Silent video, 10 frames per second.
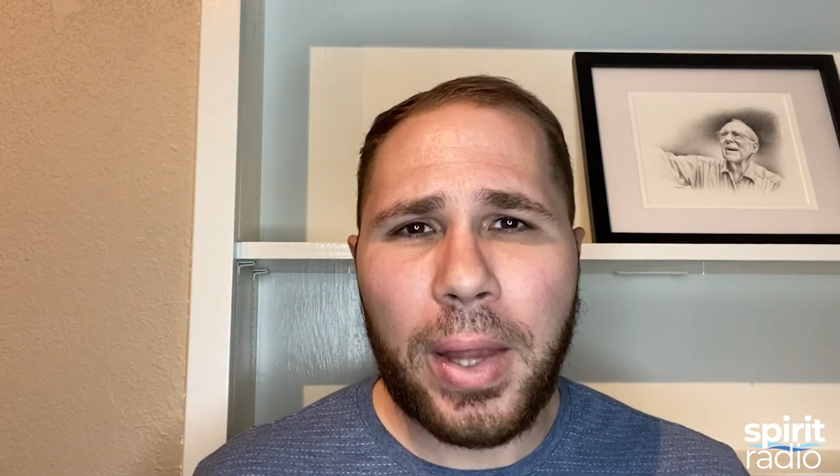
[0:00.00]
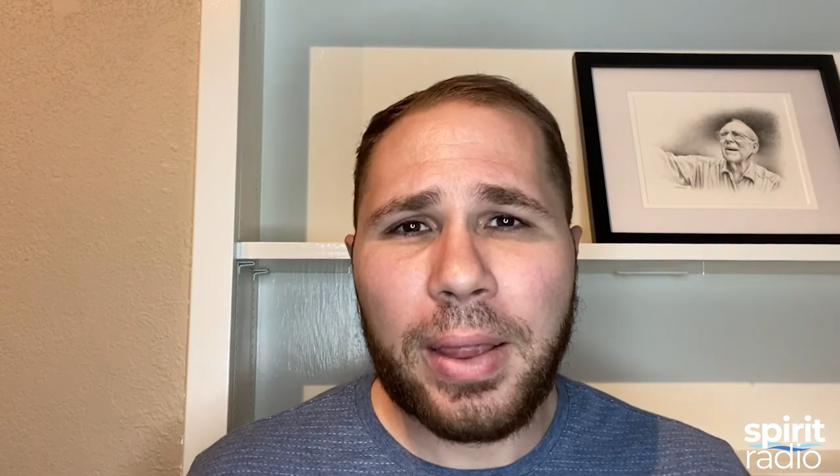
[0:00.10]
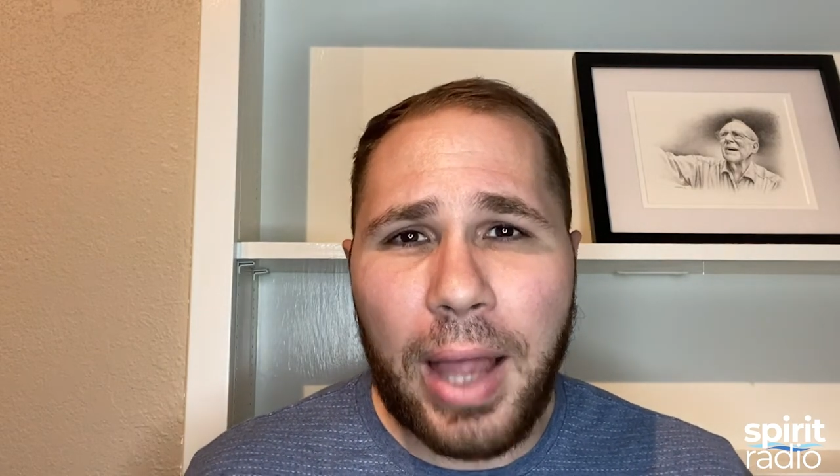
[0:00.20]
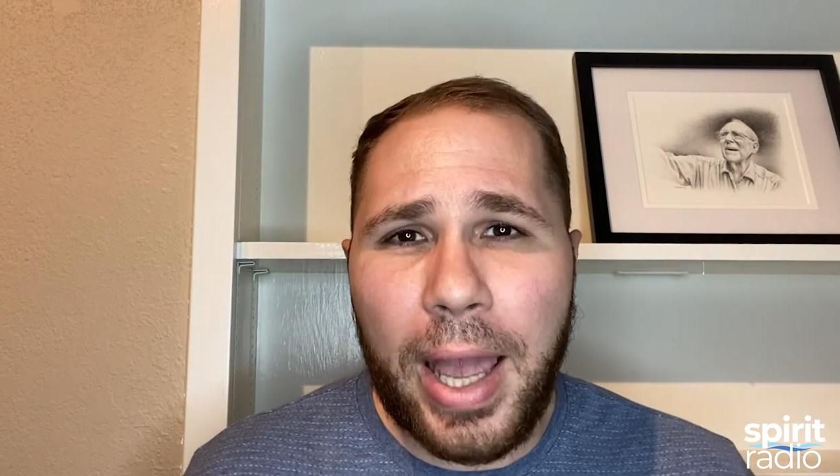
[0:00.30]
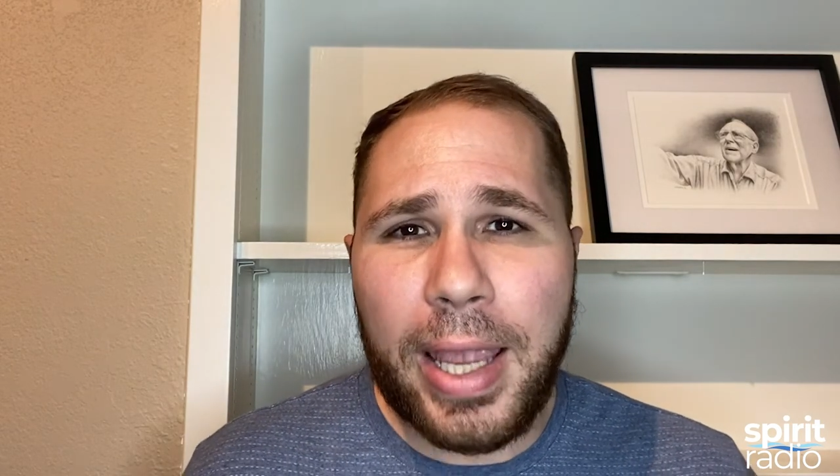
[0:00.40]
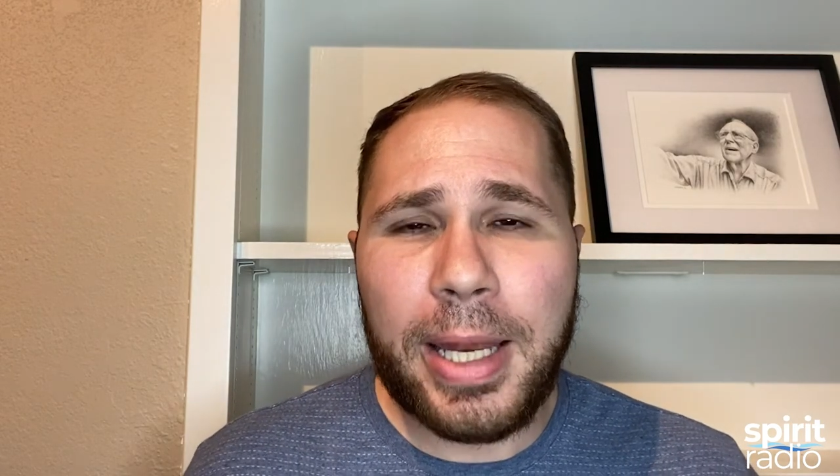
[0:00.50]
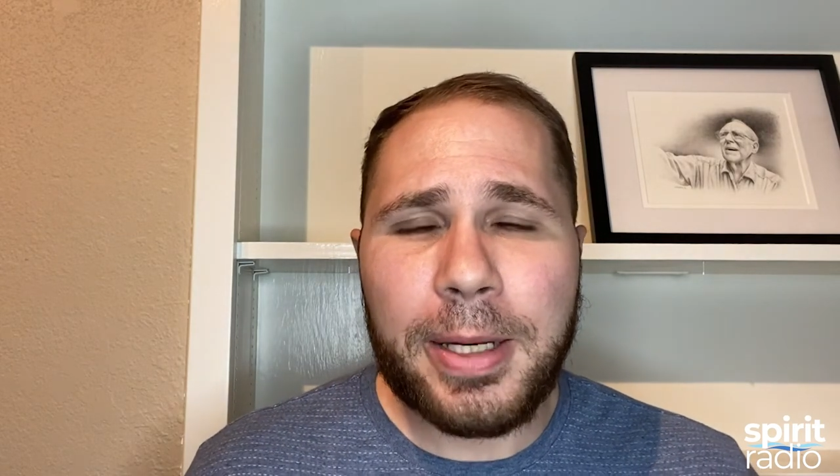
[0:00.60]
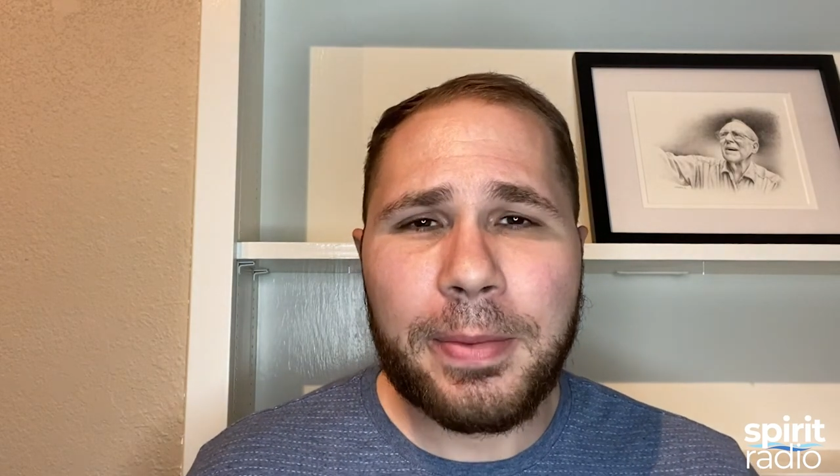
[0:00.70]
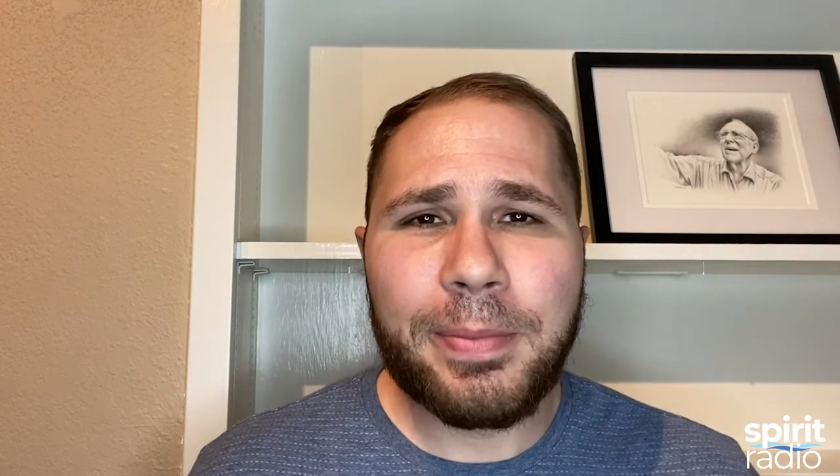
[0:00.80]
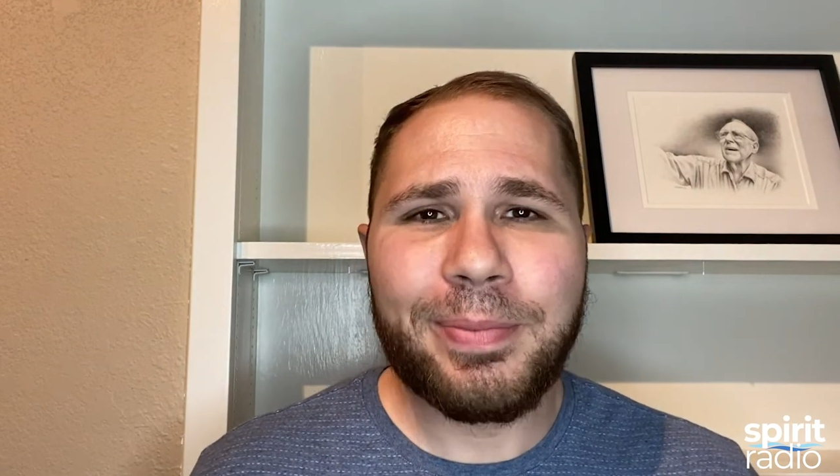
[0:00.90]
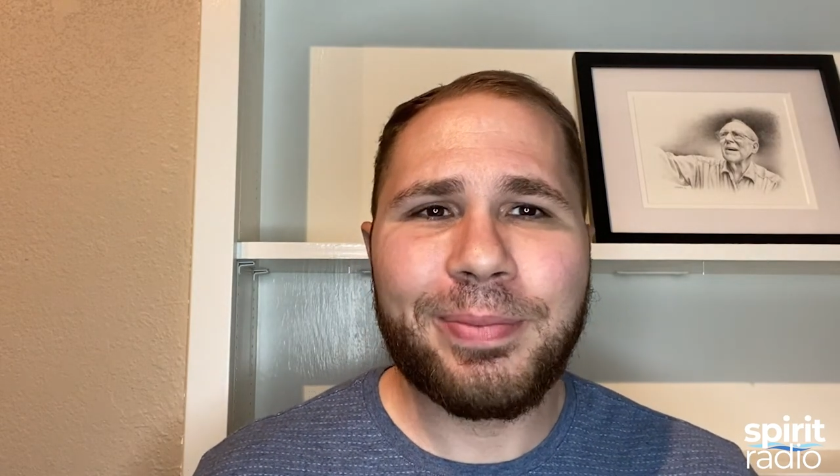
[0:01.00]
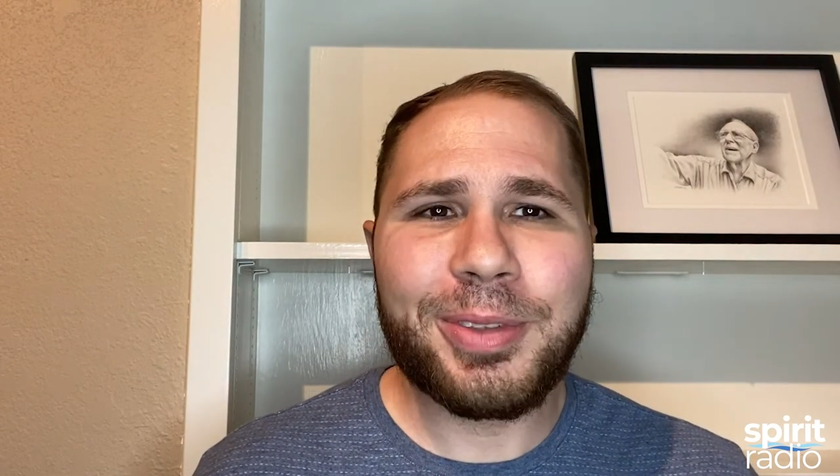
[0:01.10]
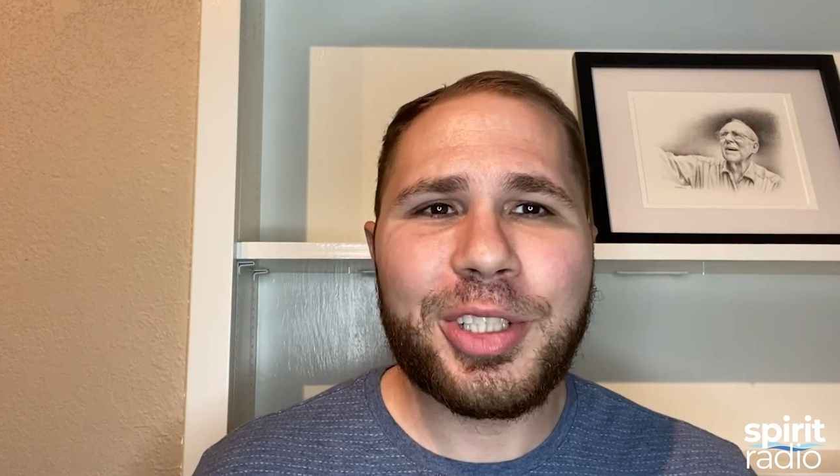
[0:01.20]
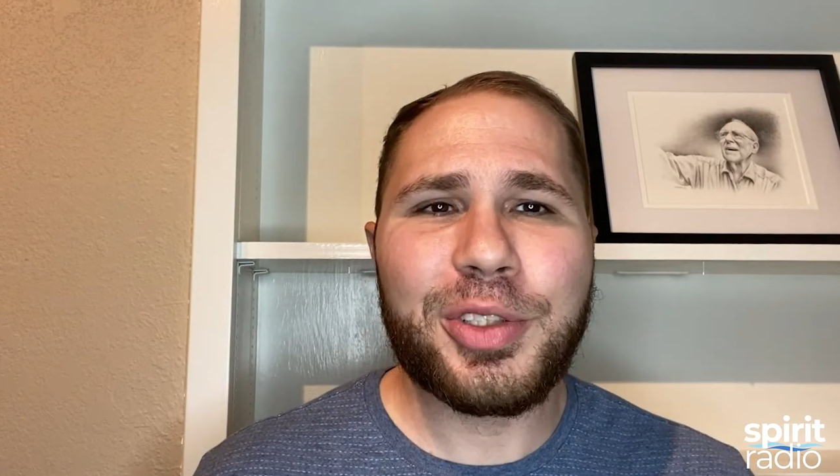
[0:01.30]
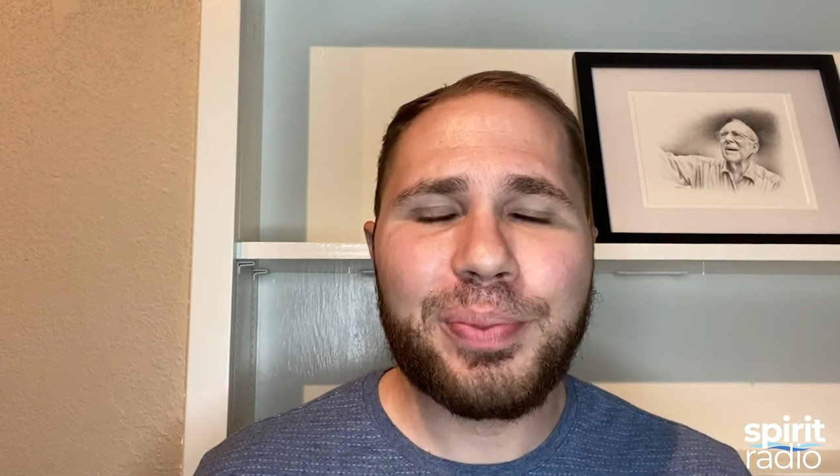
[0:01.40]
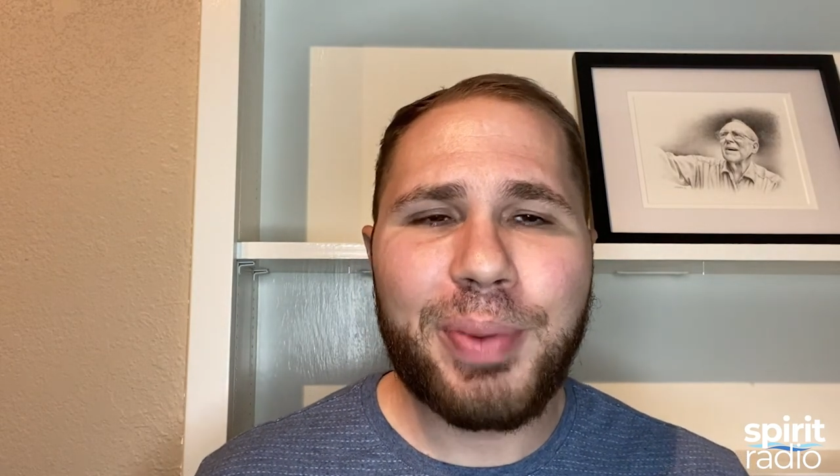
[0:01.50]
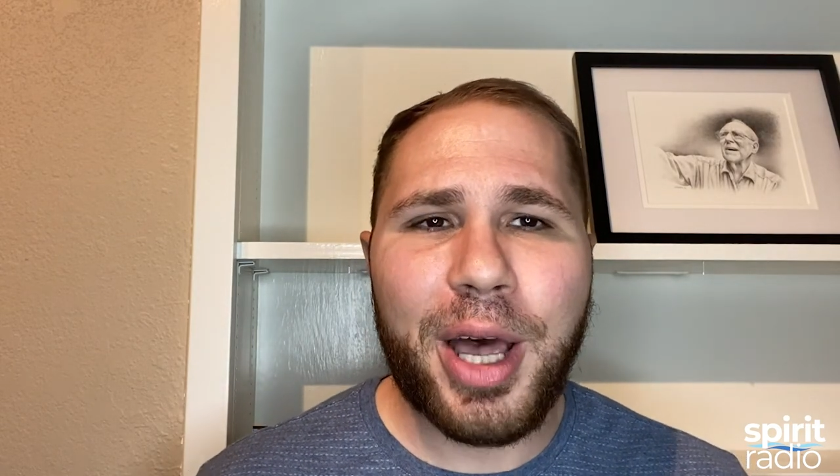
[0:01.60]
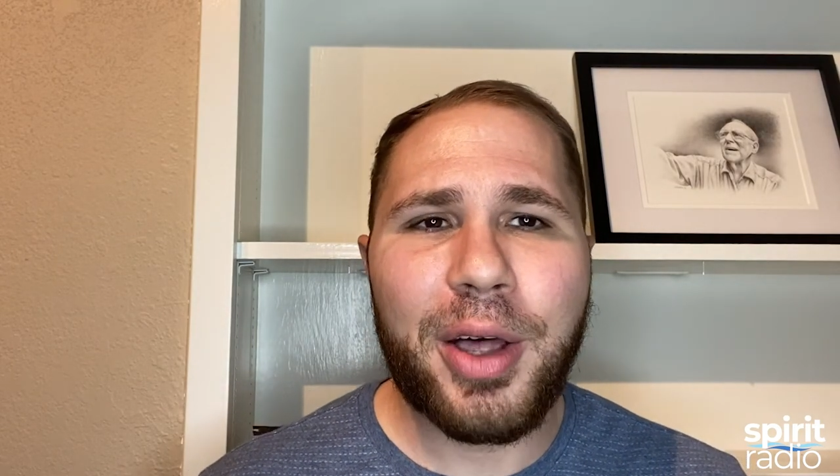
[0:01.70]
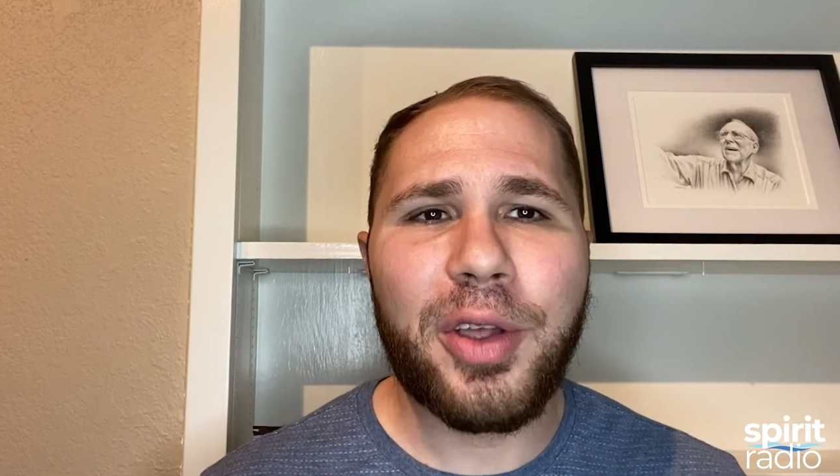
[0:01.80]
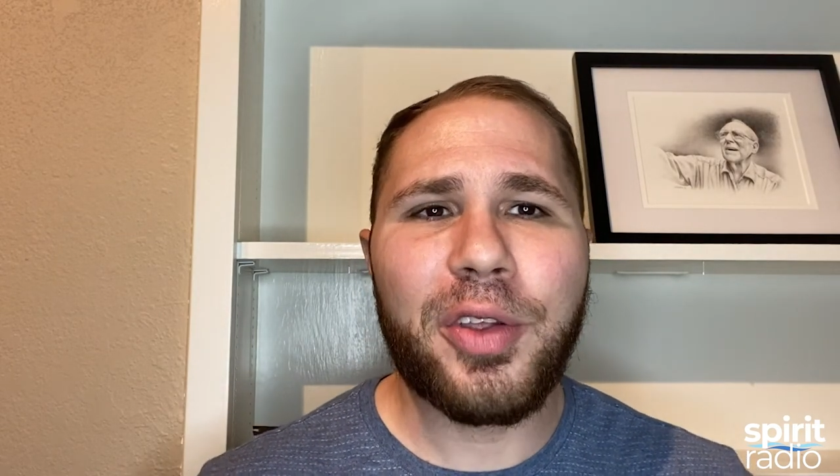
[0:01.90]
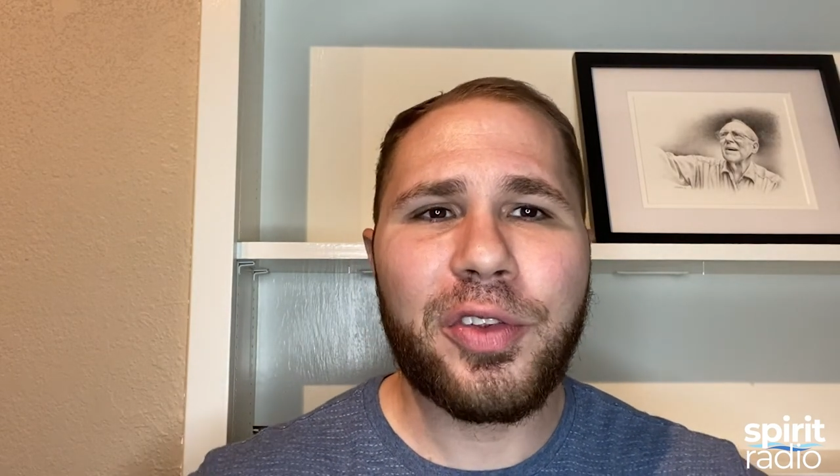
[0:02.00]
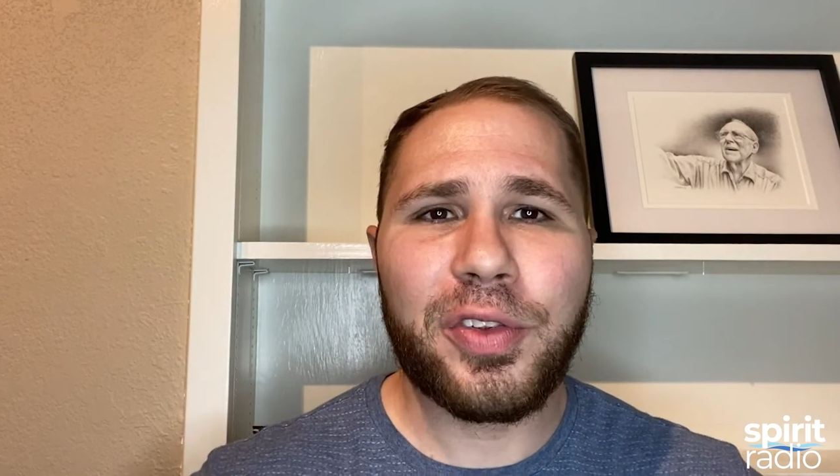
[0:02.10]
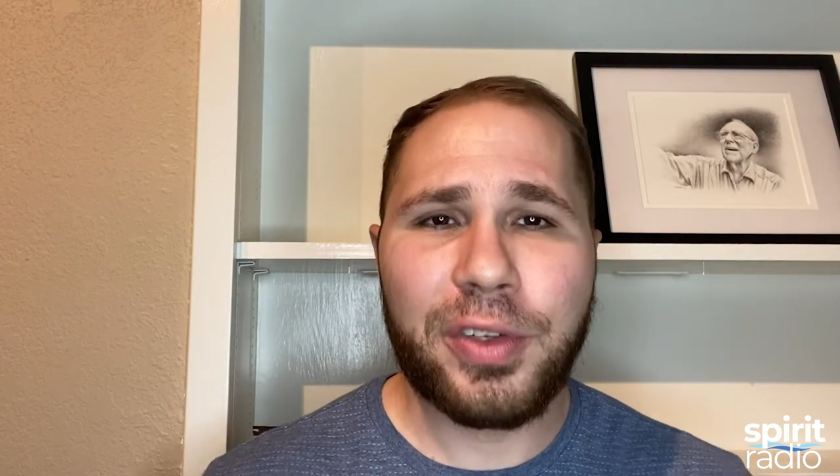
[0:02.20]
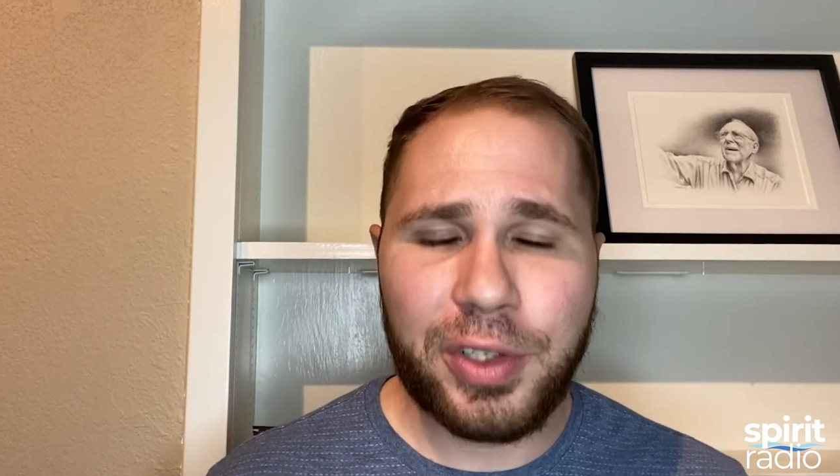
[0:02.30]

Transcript: Light dispels